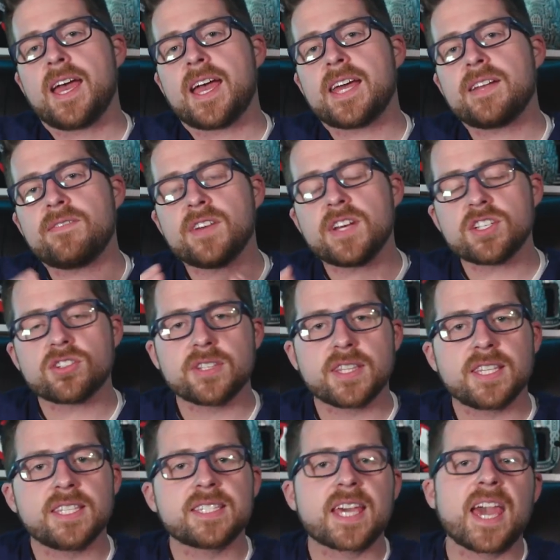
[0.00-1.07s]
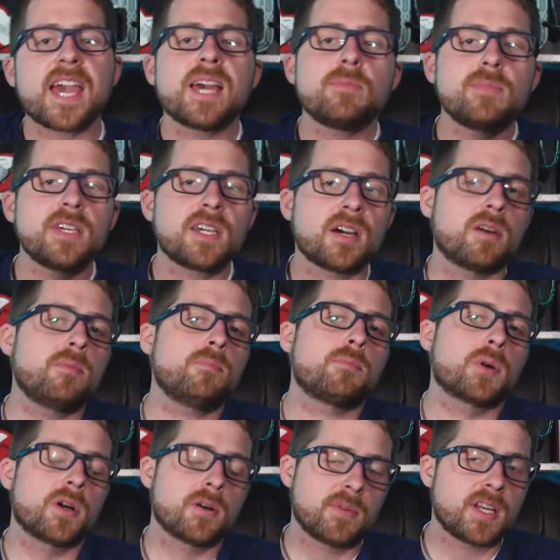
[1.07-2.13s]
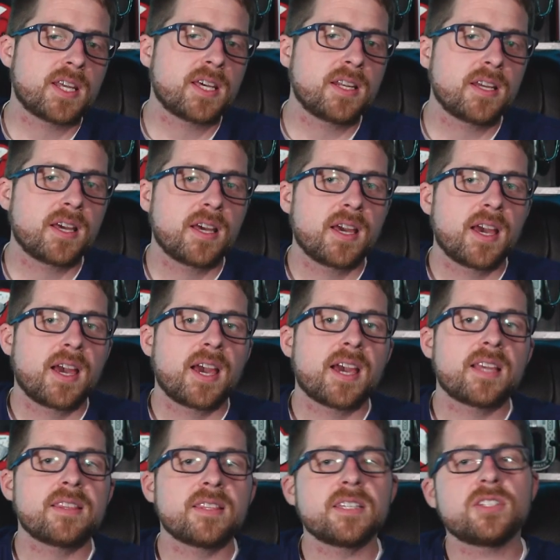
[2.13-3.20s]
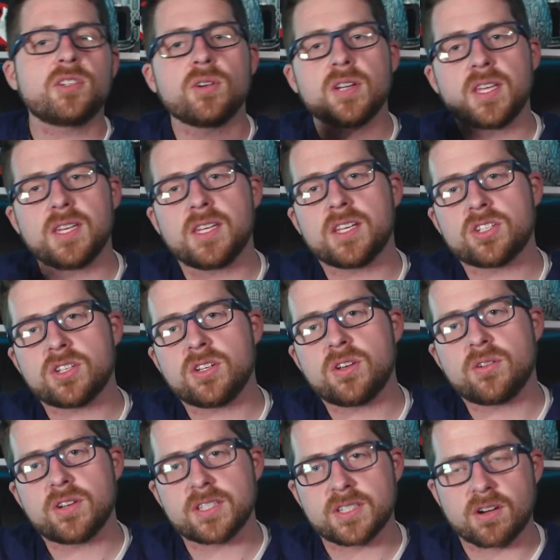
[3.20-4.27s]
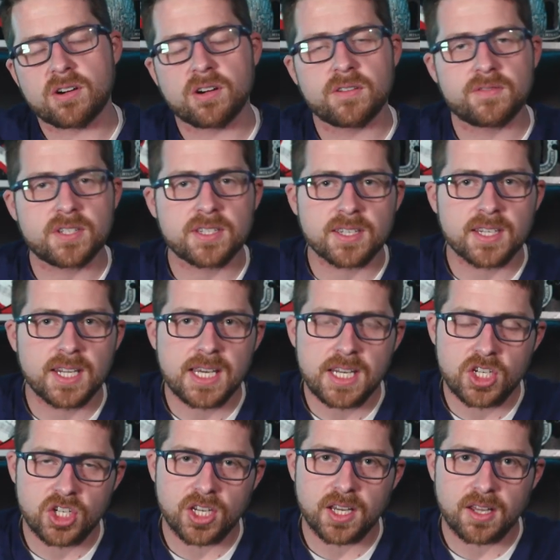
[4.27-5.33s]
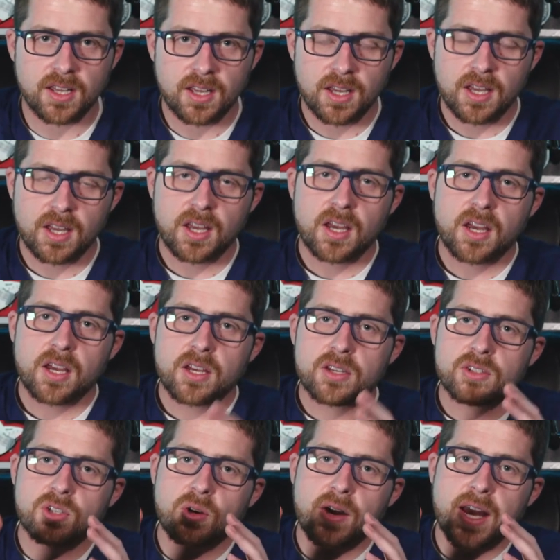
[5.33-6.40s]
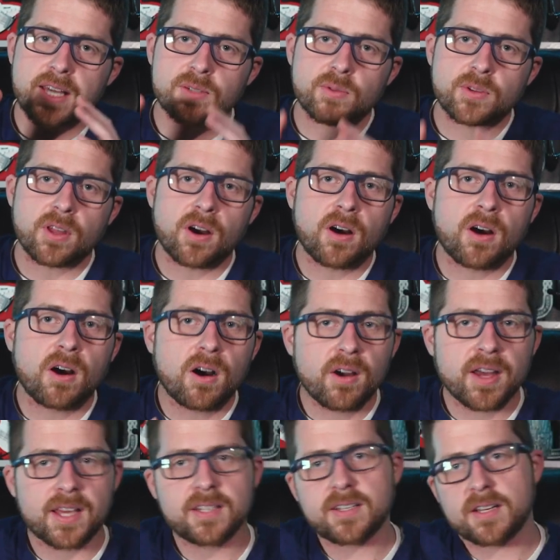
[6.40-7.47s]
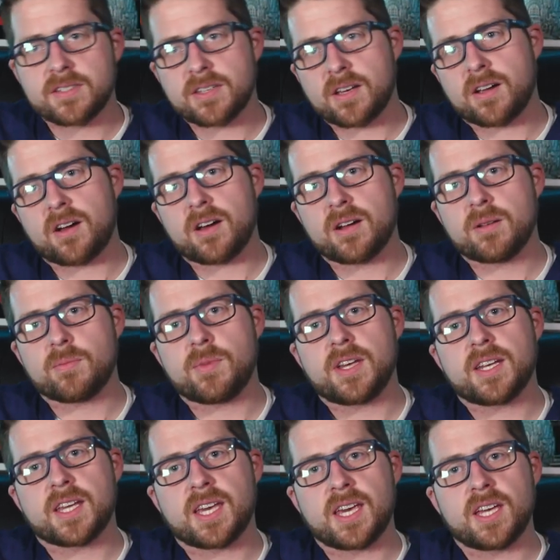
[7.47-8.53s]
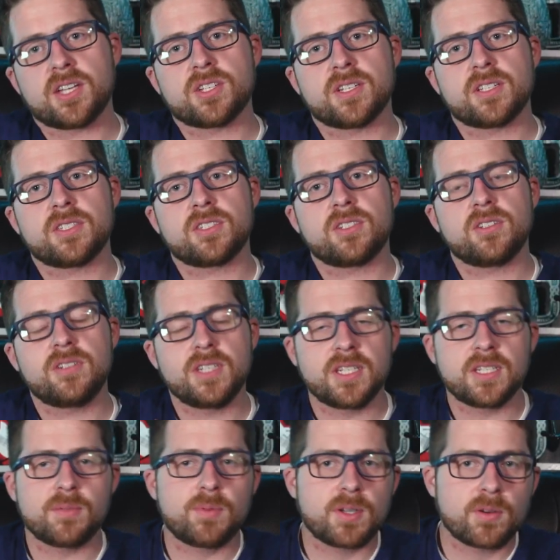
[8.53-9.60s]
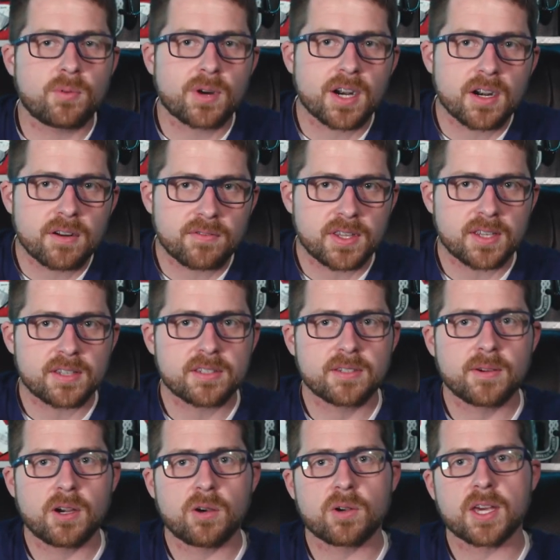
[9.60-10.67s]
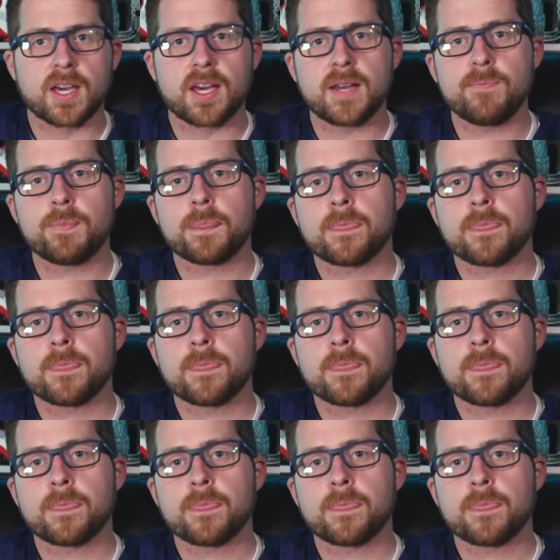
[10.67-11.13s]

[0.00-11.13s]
And eventually, these can become permanent and lead to a condition known as tardive dyskinesia. So, as with all antipsychotic medications, you need to be aware of this, okay?